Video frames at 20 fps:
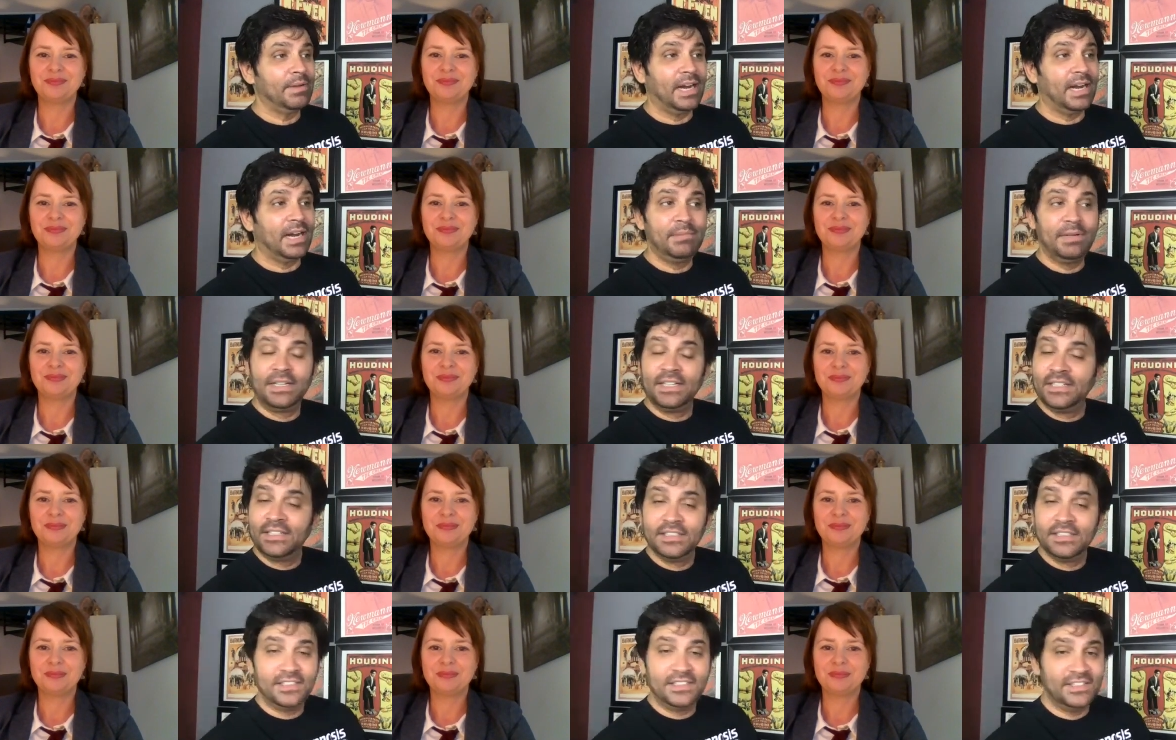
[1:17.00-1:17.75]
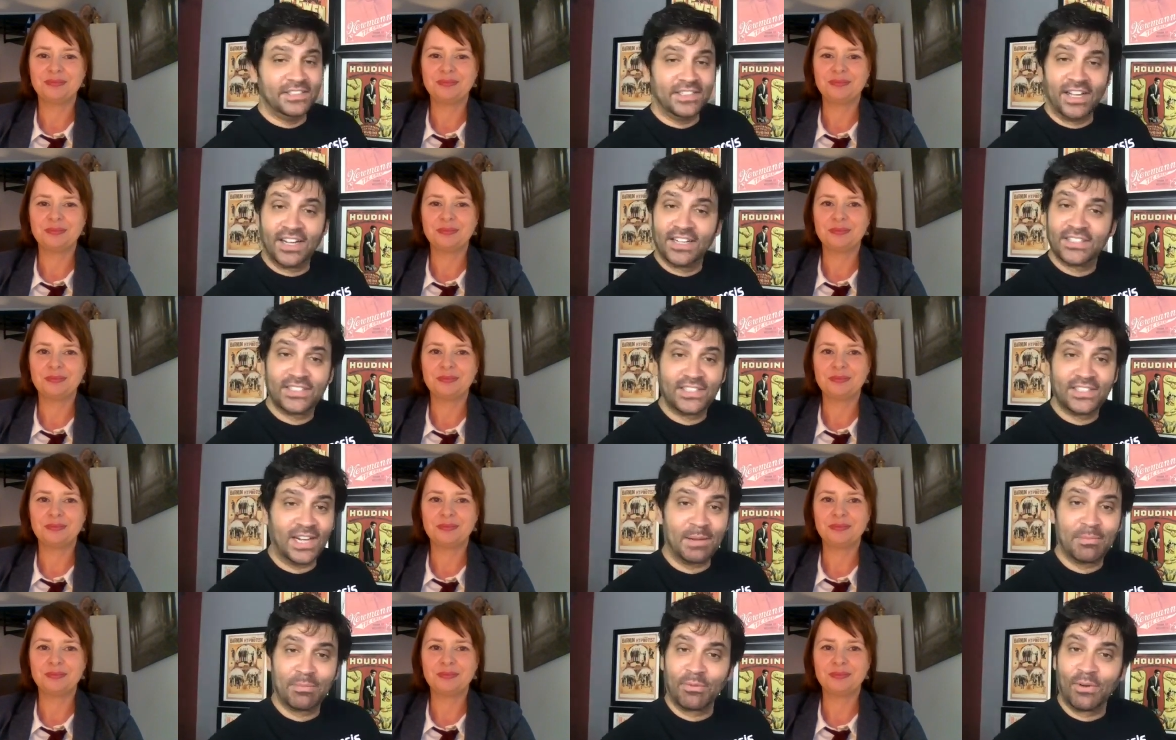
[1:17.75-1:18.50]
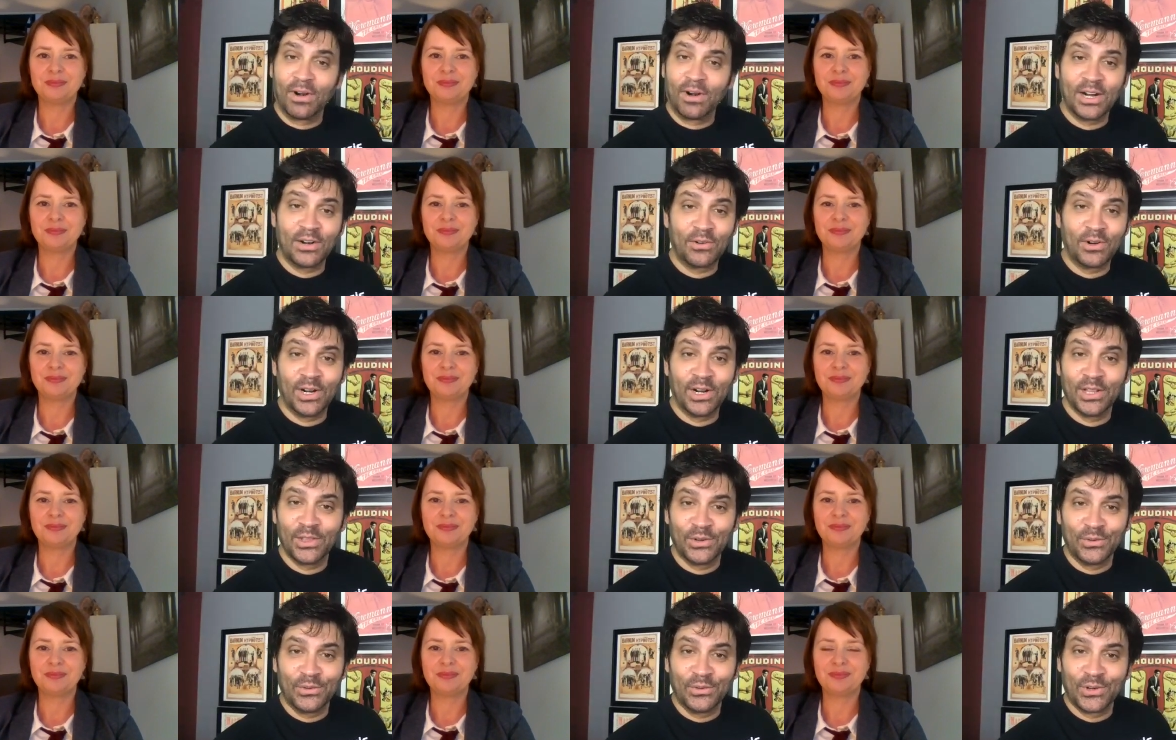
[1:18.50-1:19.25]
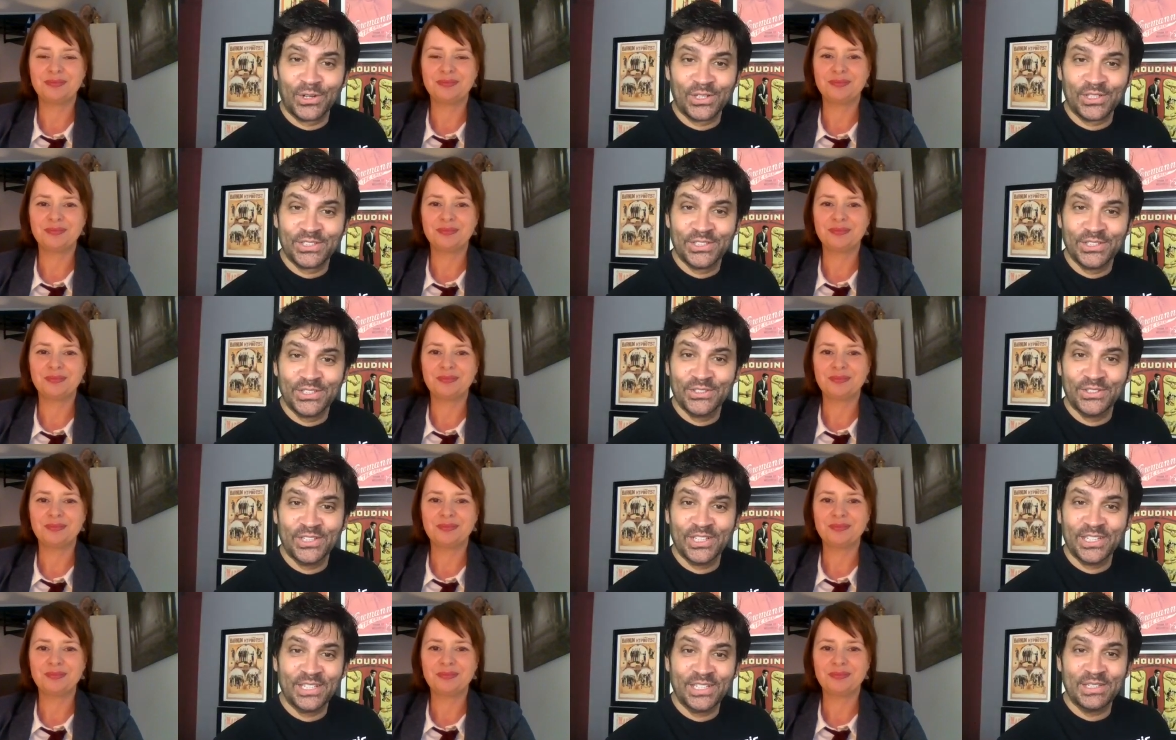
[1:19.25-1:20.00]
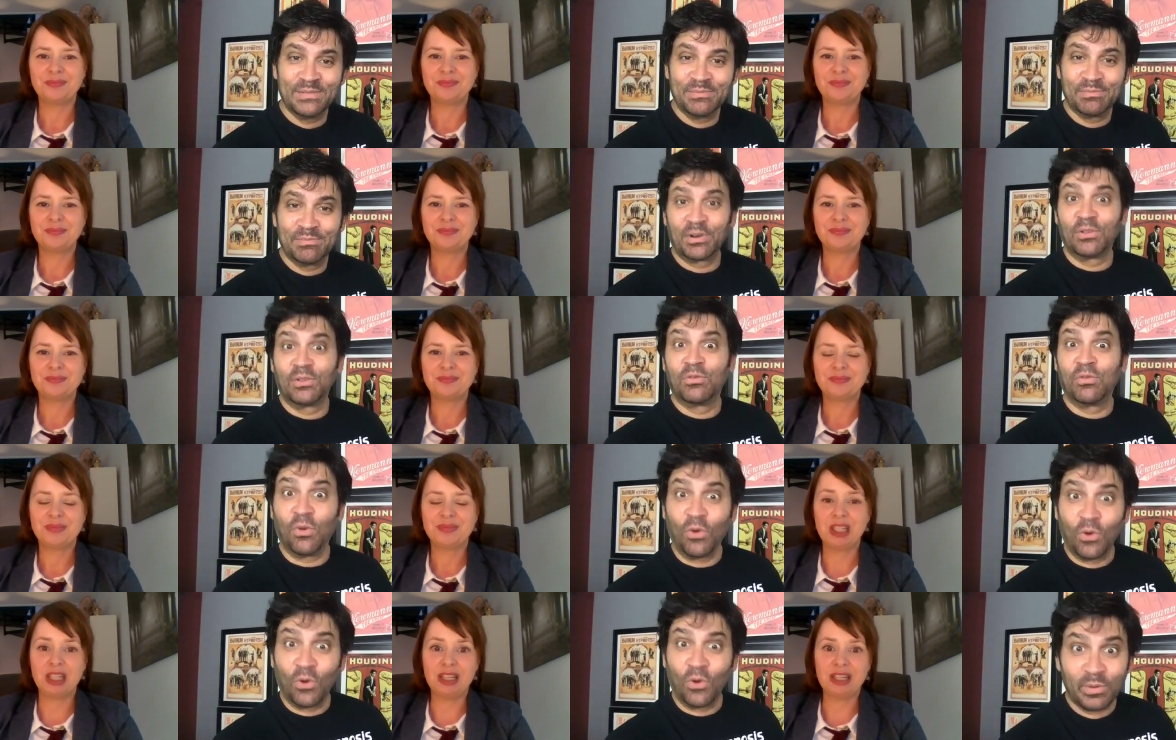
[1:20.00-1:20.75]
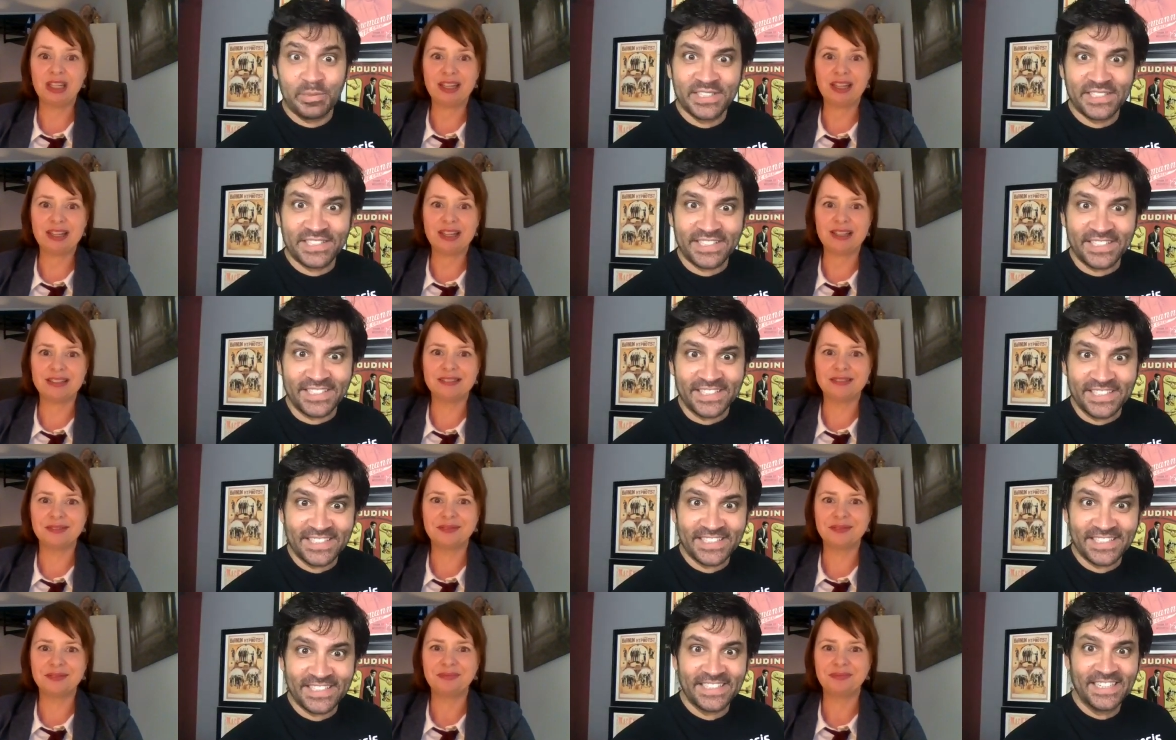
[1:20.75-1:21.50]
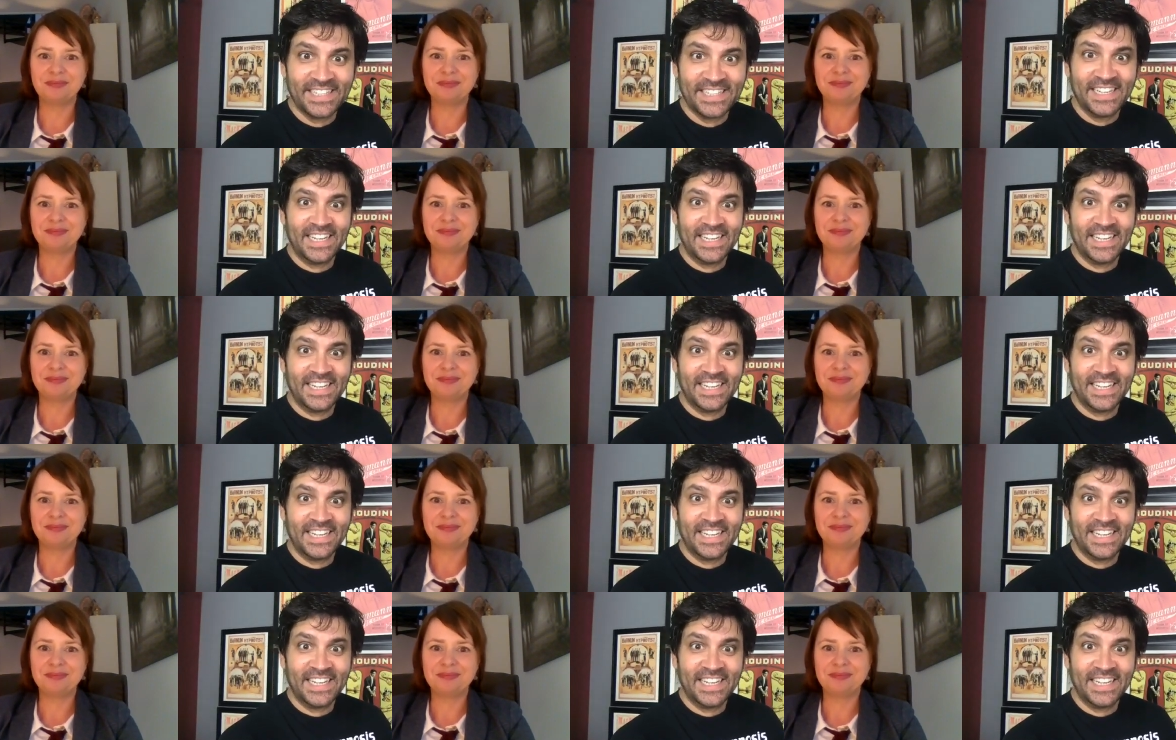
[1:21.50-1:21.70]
Speaker 1: uh, but I've been nonstop running around the world doing performances,